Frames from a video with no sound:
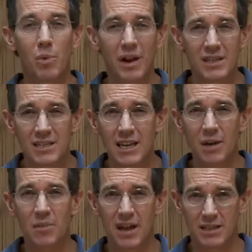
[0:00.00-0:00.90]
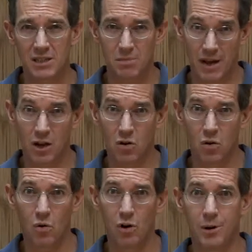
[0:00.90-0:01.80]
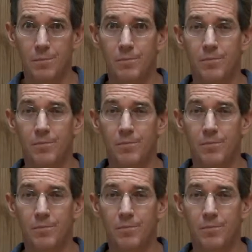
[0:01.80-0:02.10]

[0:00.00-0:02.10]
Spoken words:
brainstem, and spinal cord.